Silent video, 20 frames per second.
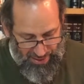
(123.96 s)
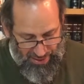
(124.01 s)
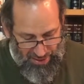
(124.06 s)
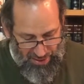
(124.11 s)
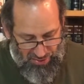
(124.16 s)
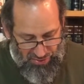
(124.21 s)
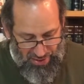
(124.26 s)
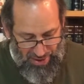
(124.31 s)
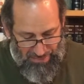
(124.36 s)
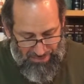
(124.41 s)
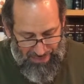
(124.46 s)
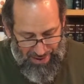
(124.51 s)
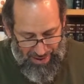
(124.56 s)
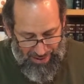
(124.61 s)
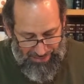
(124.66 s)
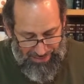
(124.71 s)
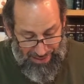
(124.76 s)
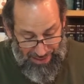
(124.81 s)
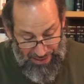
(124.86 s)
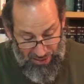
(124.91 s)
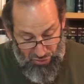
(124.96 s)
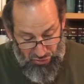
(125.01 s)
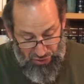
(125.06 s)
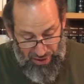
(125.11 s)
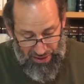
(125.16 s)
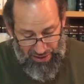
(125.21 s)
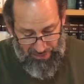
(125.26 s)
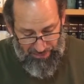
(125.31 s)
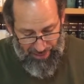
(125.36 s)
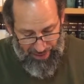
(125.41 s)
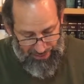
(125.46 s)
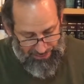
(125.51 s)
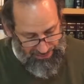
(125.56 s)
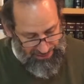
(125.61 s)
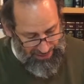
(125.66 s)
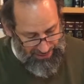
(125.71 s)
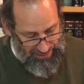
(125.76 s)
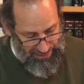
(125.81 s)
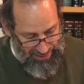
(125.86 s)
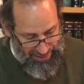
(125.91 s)
They merely think about a
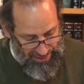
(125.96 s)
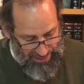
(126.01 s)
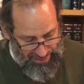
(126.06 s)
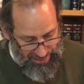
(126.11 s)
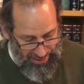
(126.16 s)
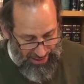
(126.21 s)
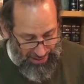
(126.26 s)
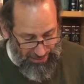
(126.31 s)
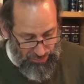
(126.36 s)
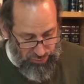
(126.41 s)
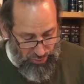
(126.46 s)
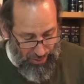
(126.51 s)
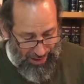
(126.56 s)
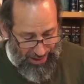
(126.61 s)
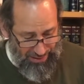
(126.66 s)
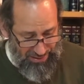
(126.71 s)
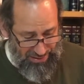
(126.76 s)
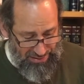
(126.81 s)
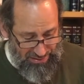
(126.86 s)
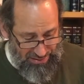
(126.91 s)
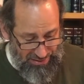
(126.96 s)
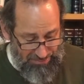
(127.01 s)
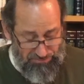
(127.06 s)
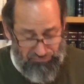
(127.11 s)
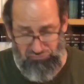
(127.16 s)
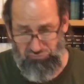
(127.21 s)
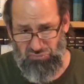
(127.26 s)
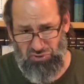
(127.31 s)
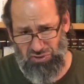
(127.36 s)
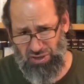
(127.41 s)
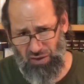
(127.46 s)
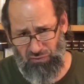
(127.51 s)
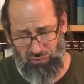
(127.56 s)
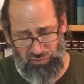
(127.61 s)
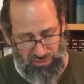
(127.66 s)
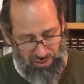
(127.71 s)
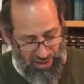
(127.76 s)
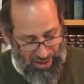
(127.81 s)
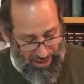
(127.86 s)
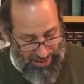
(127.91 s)
technique and practice it several
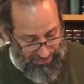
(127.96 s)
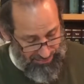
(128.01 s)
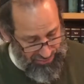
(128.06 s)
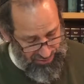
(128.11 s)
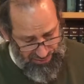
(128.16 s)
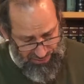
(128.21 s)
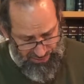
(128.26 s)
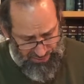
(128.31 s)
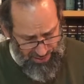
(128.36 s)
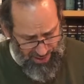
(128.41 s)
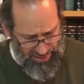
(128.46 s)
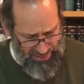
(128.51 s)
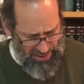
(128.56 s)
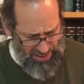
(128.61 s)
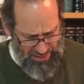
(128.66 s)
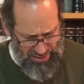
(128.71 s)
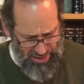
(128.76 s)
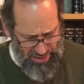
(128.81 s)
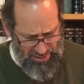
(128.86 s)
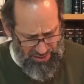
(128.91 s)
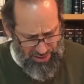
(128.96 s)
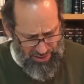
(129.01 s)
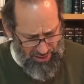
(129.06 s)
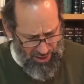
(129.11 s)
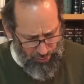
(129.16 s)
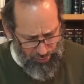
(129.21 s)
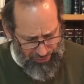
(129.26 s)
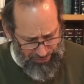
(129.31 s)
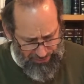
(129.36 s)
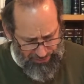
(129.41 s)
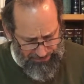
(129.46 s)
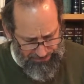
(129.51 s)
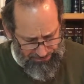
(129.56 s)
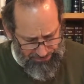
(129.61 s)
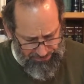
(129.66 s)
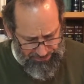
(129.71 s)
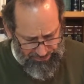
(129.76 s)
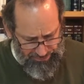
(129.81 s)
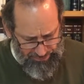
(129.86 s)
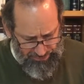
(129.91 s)
times, and they think they know it.
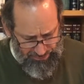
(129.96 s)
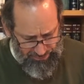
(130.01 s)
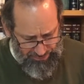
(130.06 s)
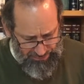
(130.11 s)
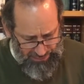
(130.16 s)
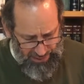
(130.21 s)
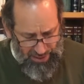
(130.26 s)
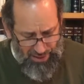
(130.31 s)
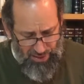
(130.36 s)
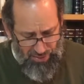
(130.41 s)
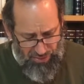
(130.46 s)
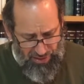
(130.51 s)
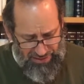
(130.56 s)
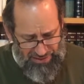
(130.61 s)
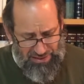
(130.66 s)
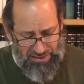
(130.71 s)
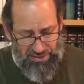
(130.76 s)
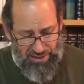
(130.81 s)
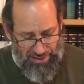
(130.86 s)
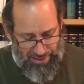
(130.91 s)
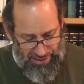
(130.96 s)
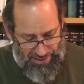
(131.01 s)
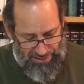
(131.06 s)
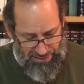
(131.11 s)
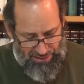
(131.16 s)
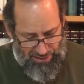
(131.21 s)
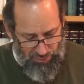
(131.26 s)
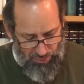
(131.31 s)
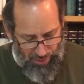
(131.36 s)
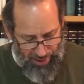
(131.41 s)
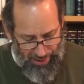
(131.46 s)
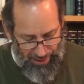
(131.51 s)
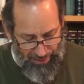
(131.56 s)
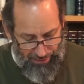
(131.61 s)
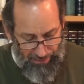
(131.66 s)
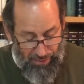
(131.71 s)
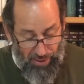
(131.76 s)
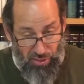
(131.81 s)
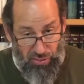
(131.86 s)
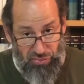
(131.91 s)
This is the easy way.
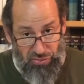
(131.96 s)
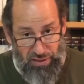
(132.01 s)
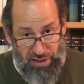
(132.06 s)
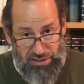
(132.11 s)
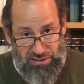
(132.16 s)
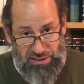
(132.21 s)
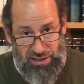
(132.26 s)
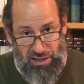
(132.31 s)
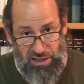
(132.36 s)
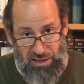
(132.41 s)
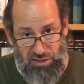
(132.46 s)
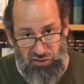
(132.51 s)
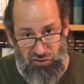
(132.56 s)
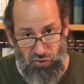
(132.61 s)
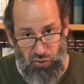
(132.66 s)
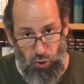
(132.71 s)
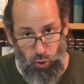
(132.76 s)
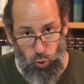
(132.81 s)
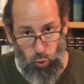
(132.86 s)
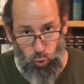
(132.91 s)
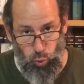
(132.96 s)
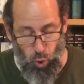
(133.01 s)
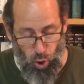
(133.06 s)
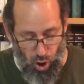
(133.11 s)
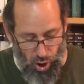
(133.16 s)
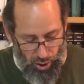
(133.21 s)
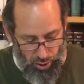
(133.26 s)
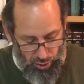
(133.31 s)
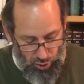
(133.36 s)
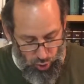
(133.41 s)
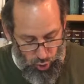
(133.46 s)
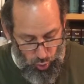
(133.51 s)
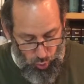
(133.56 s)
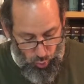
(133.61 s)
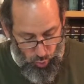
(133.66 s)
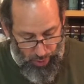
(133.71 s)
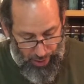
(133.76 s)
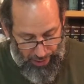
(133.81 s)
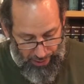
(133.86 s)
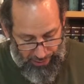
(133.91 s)
This is the wrong
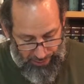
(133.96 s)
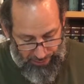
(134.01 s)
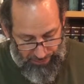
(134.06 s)
way.